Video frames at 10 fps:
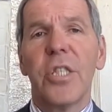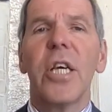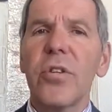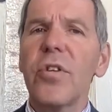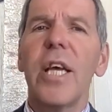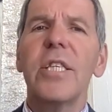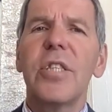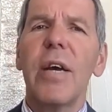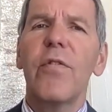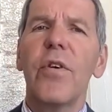in today's
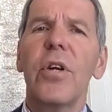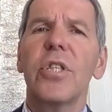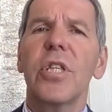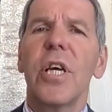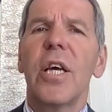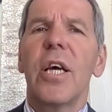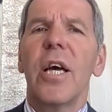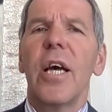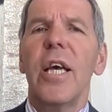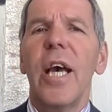diverse
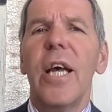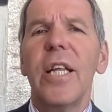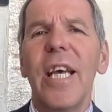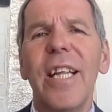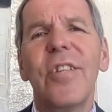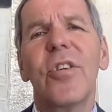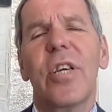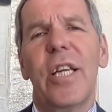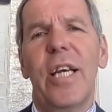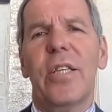and
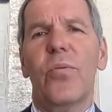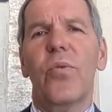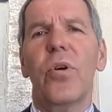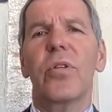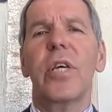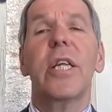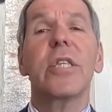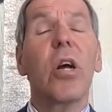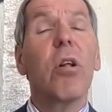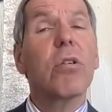interconnected world, it
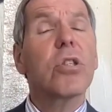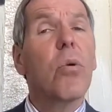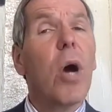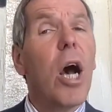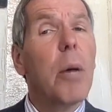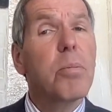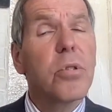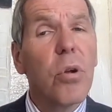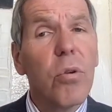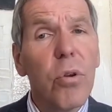is also
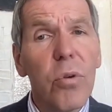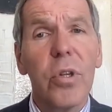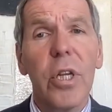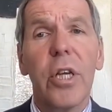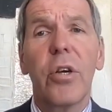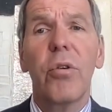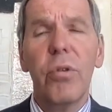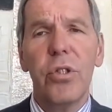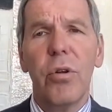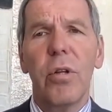absolutely
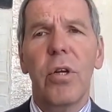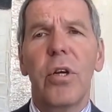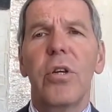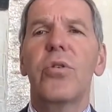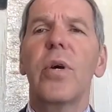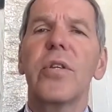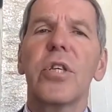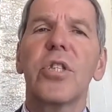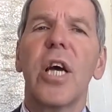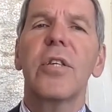crucial to
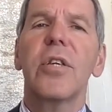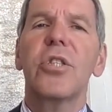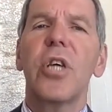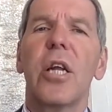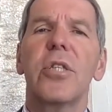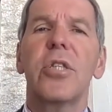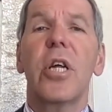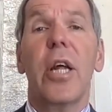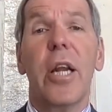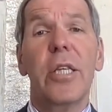understand the challenges
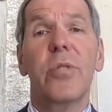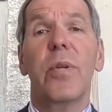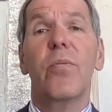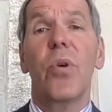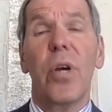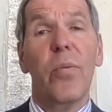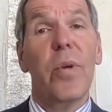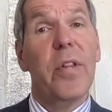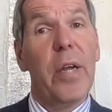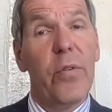that arise when working
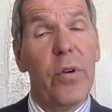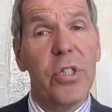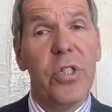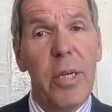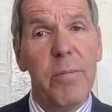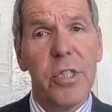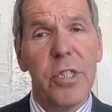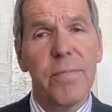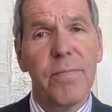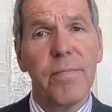with diverse
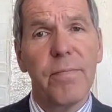teams.